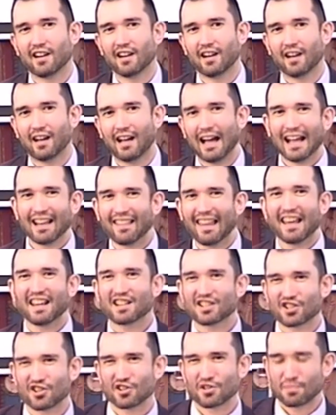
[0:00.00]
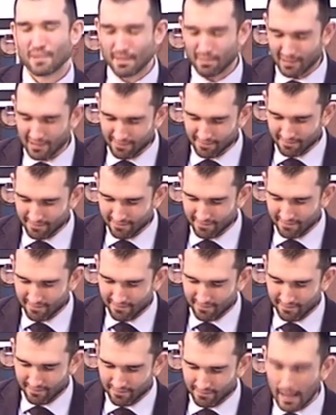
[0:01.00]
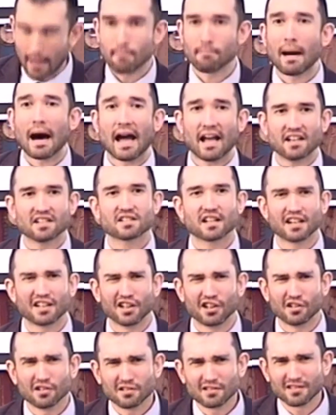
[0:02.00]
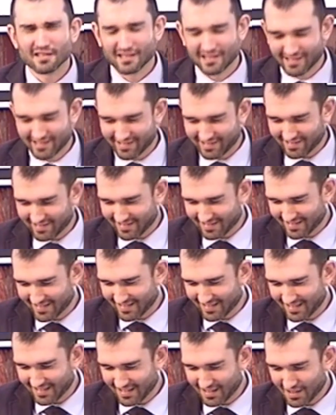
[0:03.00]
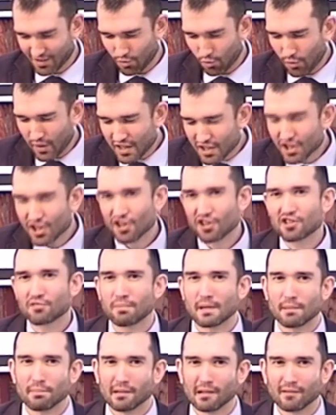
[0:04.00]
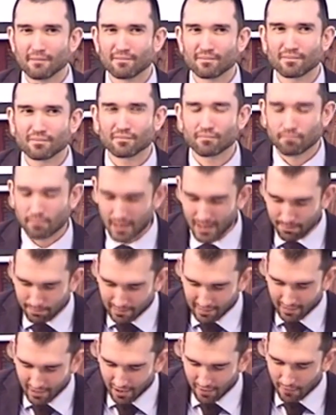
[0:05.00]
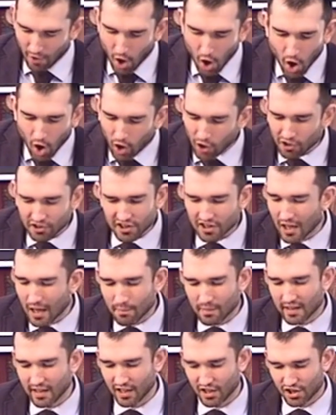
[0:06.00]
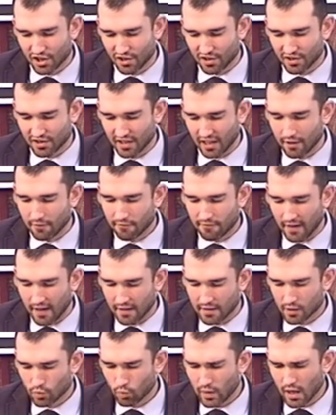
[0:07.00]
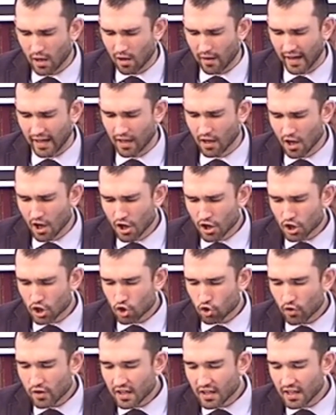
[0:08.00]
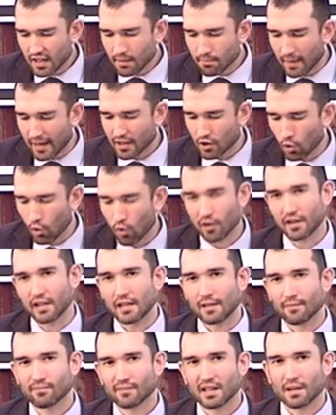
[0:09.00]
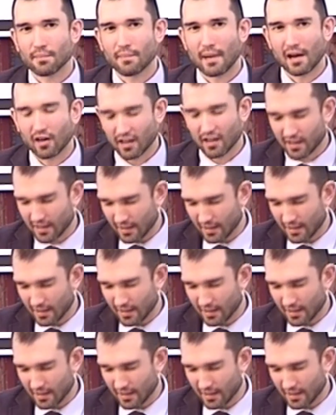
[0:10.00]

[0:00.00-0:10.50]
I like church people. I'm biased, I know. We church people, people of all denominations and faiths, we are a shrinking minority in America.